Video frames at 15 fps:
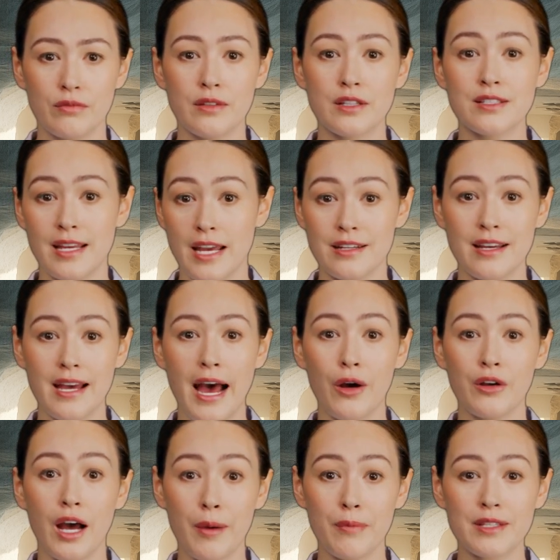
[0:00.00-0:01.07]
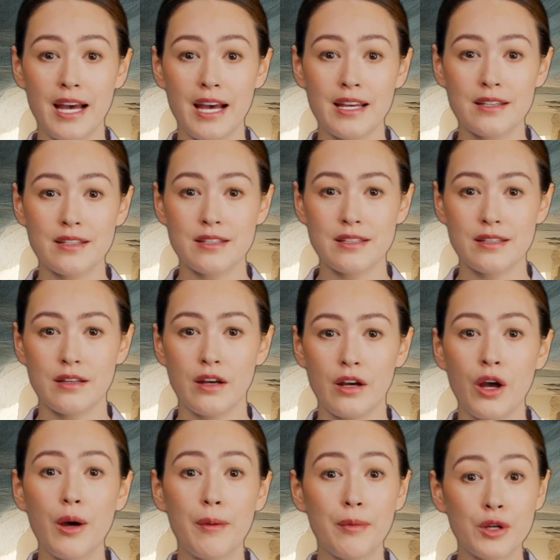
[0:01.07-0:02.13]
Sending out updates,
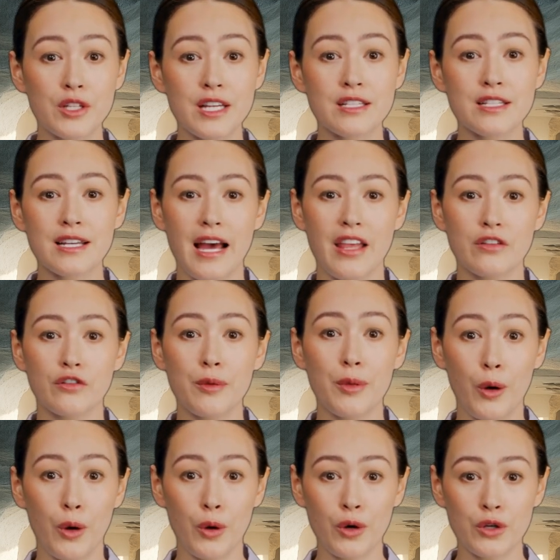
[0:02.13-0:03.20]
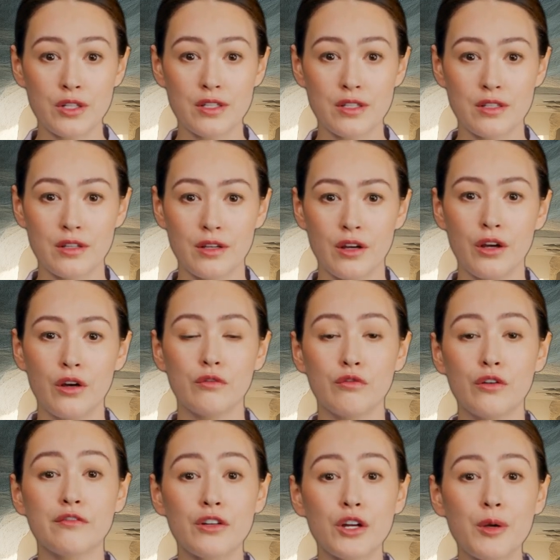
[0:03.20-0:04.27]
putting together reports,
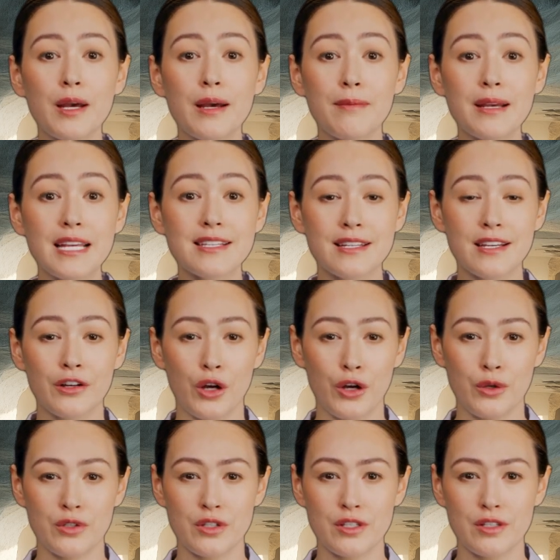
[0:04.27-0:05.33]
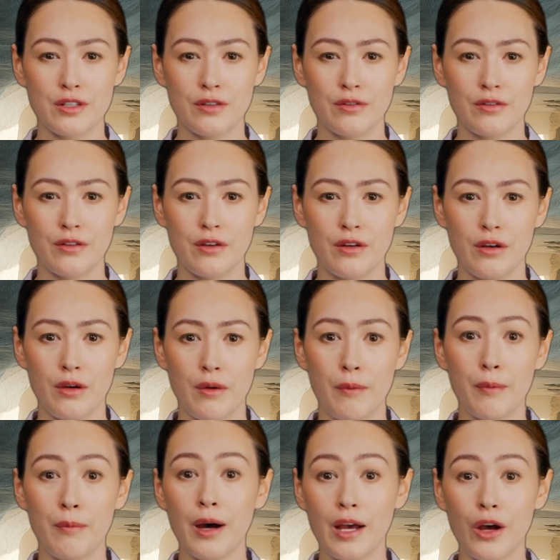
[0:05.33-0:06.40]
reviewing meeting notes.
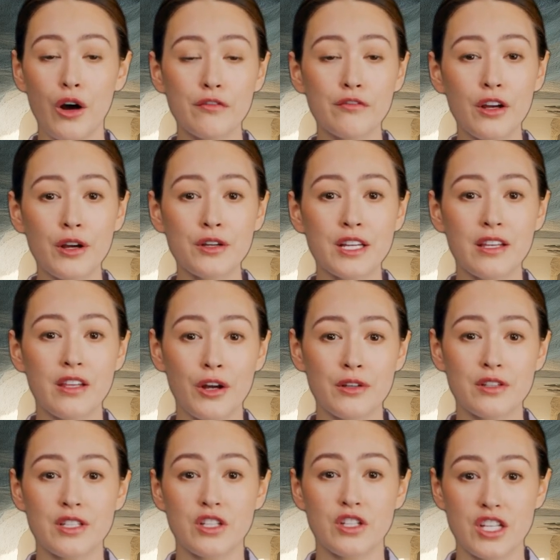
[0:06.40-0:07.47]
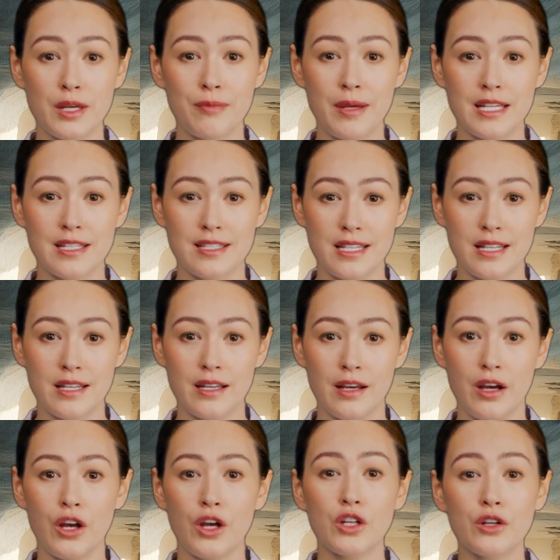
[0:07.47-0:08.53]
By offloading those to GPT,
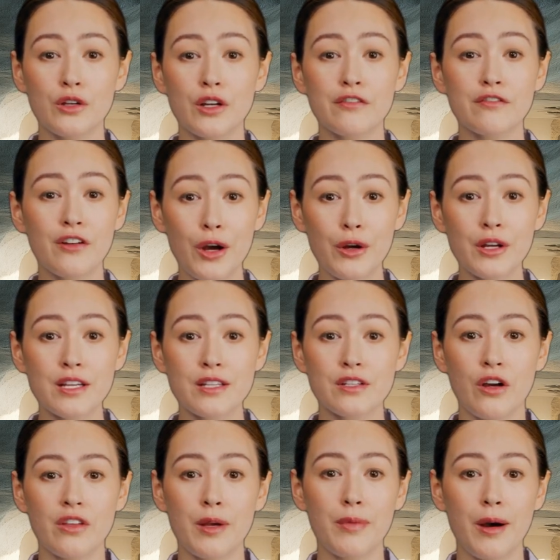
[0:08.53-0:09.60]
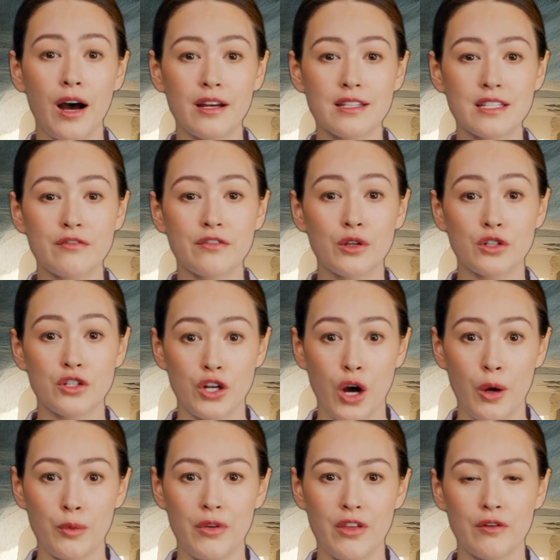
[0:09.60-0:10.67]
you can focus on the parts of your
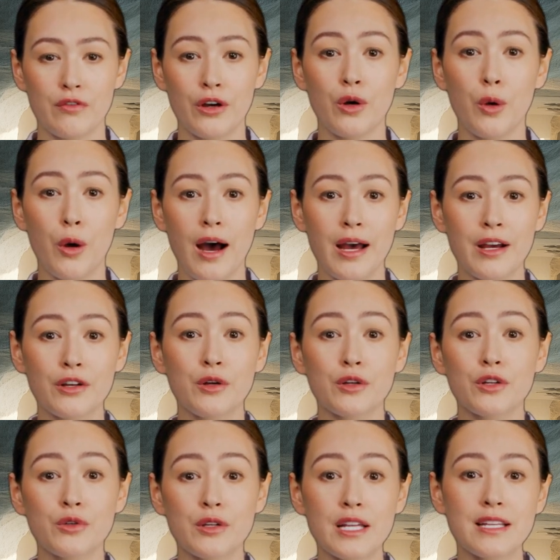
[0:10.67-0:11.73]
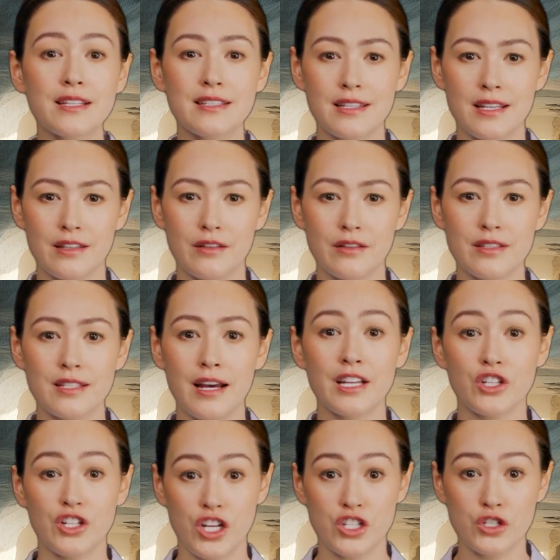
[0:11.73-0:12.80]
job that require your unique skills and
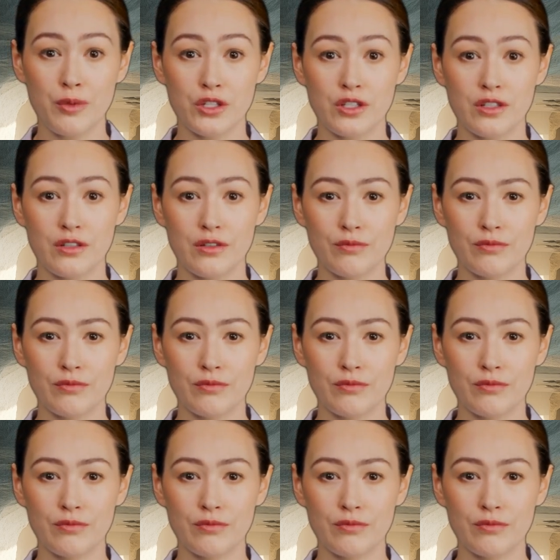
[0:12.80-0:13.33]
judgment.